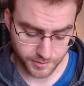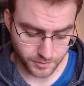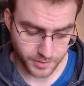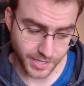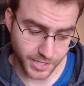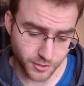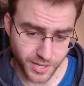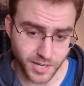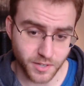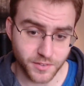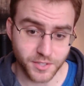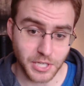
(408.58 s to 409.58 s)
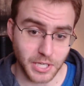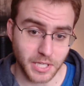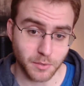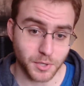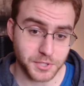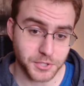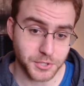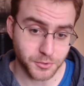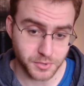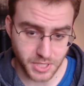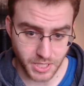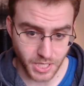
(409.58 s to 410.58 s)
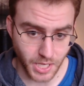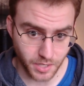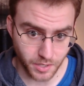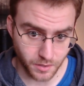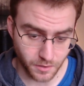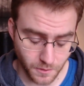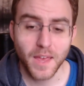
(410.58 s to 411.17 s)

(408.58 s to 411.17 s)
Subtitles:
like you can on the Ducky 1.2 TKL.